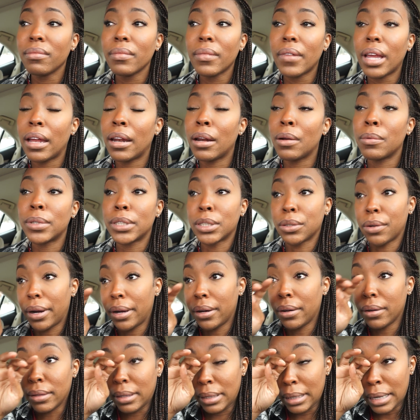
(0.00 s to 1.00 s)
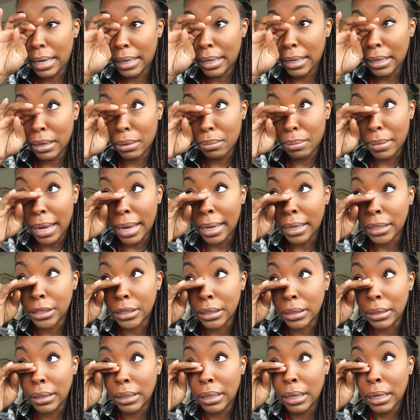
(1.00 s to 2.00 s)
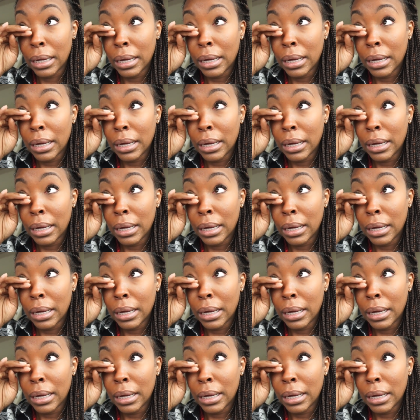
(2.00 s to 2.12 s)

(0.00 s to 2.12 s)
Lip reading: And it was greater than I could imagine.